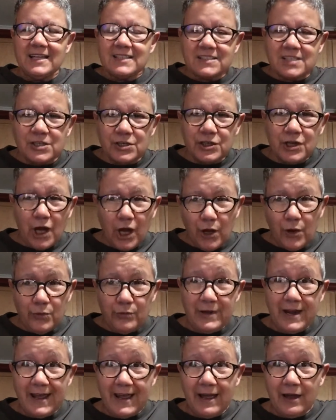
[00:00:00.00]
To know
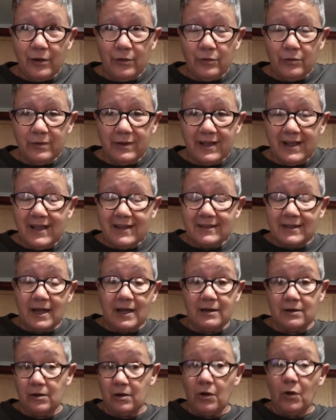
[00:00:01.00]
now that
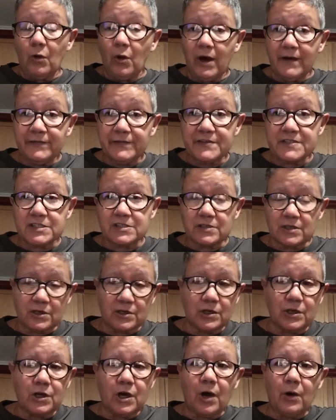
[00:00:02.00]
an officer
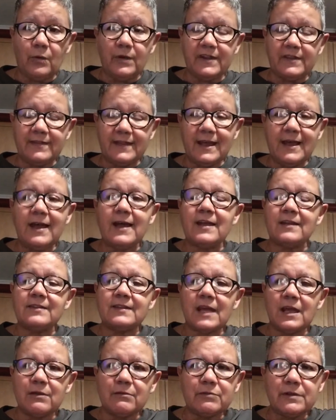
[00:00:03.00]
could go in there and
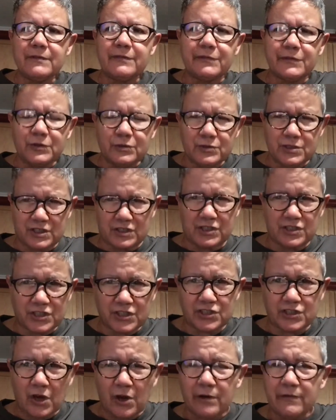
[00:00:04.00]
they refuse to
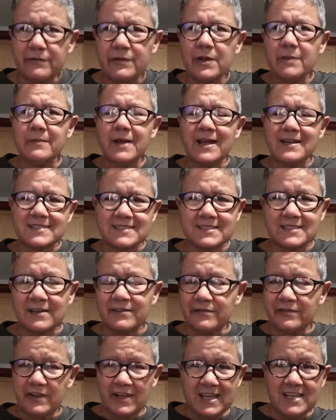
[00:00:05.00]
serve him as
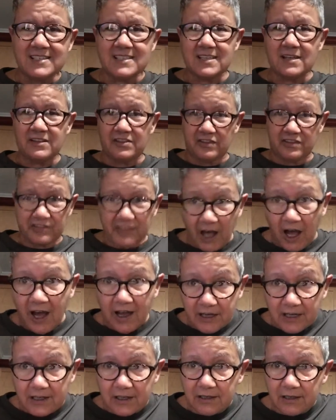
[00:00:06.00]
if he's a
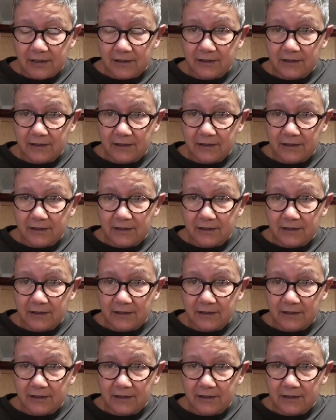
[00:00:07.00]
thug.